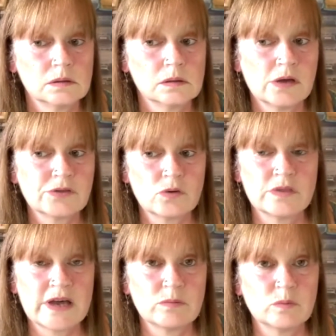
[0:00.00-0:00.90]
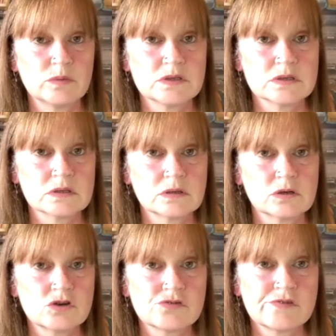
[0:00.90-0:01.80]
I thought that one was
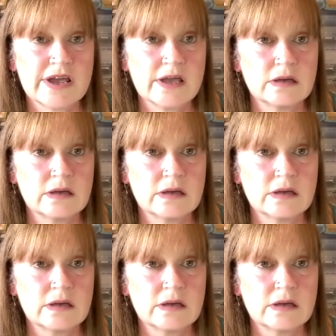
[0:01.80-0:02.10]
grey